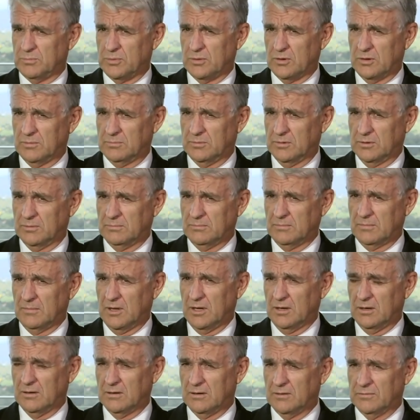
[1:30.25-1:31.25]
problem
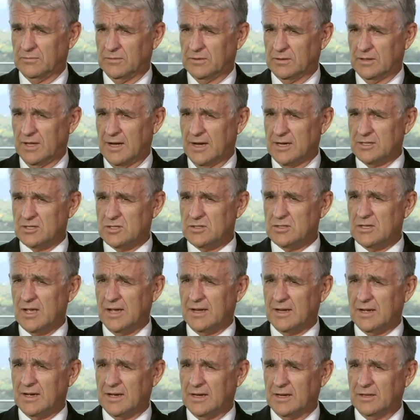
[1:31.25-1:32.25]
of the last
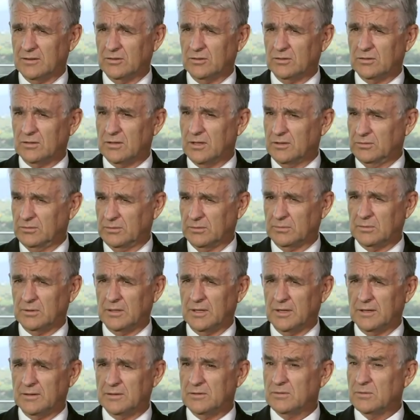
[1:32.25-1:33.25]
decade is closely
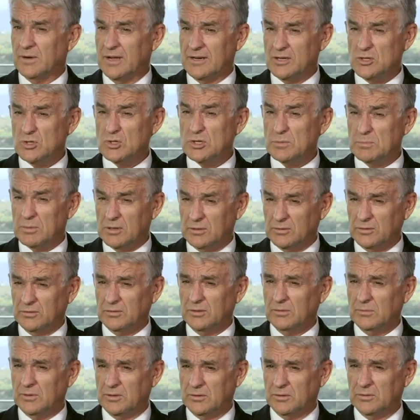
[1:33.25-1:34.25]
related to energy
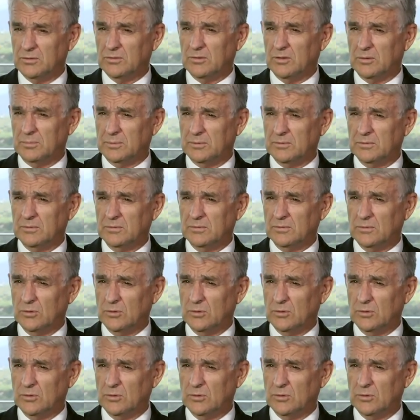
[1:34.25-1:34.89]
policy when you stop and